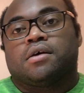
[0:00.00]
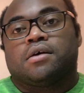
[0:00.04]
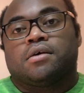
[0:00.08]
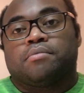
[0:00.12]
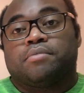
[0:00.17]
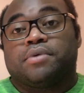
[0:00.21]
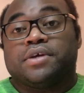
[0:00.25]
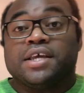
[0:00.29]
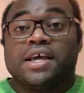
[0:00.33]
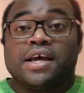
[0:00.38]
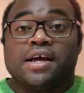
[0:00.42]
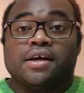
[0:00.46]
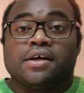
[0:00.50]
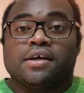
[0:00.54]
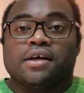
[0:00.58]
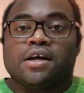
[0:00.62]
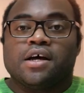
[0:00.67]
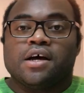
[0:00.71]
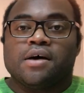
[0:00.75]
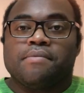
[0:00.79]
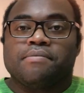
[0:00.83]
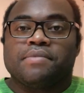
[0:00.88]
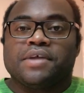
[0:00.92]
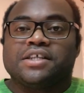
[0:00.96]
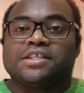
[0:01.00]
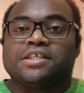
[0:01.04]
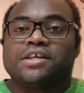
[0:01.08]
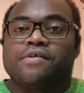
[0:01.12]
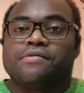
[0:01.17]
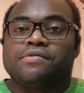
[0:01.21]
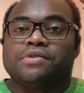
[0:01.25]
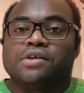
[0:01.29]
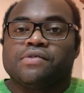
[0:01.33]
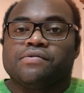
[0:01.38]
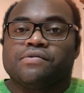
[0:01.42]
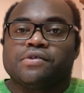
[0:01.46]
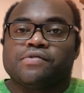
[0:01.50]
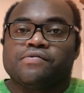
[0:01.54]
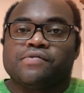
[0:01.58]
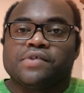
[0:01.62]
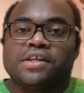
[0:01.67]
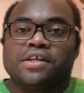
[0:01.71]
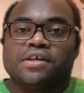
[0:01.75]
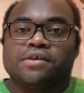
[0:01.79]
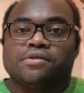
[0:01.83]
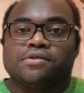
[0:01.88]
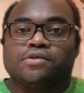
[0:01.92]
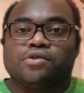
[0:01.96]
But that's everything for the
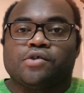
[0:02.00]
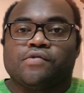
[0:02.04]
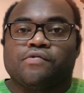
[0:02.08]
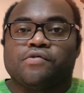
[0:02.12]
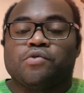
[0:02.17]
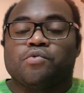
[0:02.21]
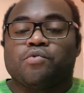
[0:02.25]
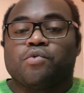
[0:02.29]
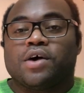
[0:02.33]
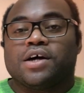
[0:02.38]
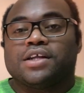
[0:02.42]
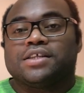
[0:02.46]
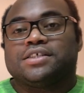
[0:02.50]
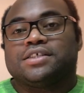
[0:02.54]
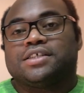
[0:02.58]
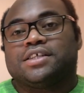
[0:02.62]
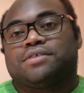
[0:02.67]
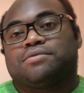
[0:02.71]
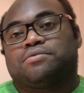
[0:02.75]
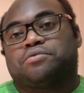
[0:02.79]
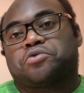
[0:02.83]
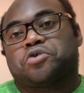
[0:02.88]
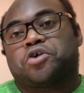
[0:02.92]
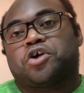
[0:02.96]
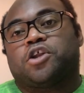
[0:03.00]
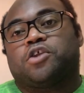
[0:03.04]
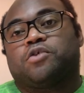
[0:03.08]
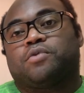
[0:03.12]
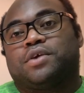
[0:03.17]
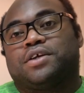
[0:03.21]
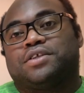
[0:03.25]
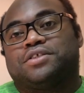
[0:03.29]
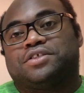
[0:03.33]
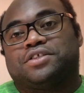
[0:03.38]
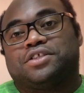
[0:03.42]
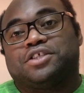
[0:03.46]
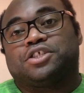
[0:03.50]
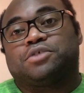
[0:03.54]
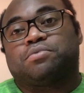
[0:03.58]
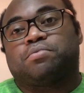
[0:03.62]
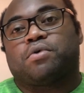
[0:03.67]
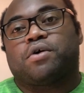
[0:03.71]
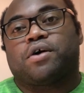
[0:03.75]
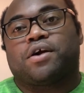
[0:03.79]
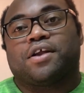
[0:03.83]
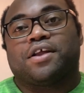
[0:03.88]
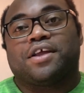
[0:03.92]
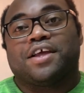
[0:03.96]
video. So if you watched it all the way to this
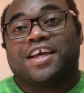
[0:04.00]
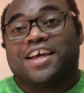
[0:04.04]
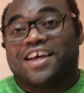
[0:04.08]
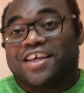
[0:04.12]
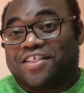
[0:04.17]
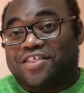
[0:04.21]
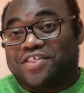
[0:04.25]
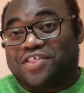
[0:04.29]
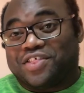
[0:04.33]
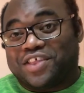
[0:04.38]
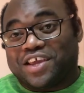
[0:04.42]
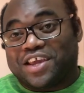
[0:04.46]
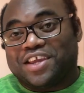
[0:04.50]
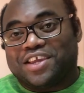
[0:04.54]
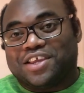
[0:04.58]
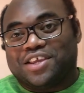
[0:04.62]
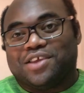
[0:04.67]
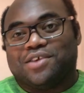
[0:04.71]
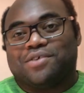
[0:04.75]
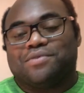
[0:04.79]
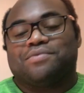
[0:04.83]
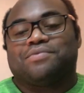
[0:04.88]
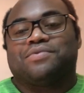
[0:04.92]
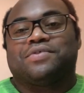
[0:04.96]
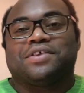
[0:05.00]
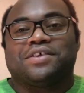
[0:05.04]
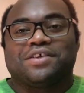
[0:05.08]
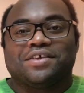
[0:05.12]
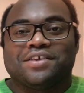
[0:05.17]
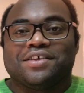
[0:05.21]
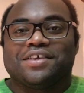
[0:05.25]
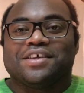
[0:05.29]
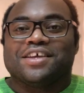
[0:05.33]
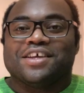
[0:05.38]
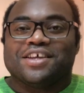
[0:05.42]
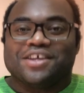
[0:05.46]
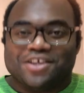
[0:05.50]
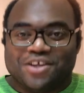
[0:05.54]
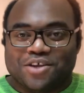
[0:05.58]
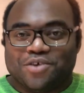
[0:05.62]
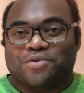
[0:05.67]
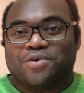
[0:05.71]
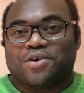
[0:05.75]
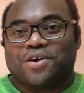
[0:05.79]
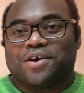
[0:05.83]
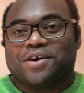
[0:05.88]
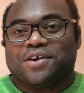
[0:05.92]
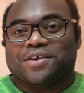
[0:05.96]
part, thank you. You
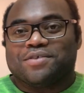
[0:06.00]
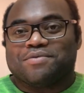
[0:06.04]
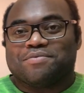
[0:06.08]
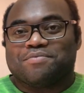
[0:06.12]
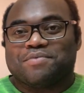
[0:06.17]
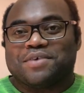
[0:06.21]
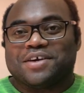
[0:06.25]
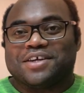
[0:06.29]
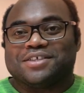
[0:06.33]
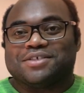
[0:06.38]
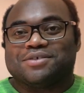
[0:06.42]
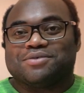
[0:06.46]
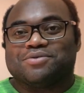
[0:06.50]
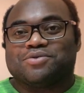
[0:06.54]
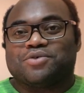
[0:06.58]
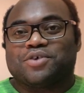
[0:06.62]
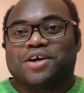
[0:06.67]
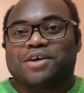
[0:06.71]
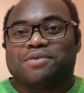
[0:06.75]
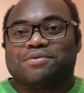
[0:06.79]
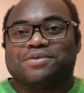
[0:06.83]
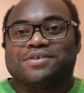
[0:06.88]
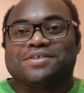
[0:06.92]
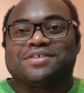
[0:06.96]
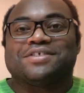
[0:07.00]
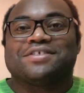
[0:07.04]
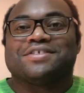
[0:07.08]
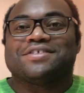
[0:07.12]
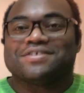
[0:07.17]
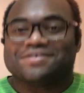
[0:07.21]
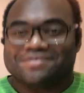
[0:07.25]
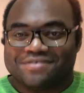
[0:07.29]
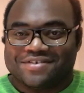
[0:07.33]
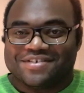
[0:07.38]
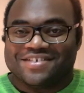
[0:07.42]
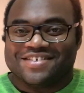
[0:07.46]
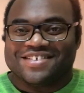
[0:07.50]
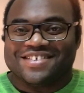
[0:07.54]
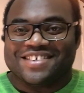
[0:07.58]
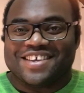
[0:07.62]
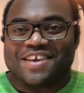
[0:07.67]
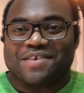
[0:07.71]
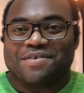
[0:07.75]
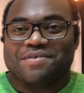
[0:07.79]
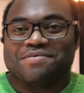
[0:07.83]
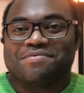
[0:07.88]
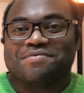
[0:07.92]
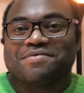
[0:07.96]
are my subscribers.
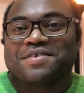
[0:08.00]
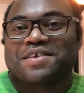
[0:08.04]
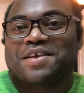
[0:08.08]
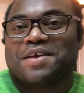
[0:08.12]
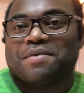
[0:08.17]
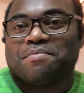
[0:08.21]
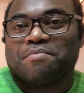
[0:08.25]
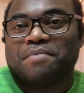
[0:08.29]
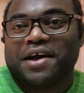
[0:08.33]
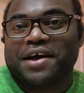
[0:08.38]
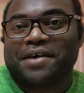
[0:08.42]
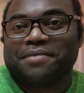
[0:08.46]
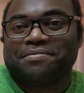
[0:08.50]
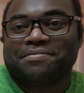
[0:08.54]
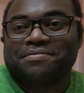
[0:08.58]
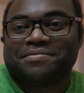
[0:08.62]
Okay, bye.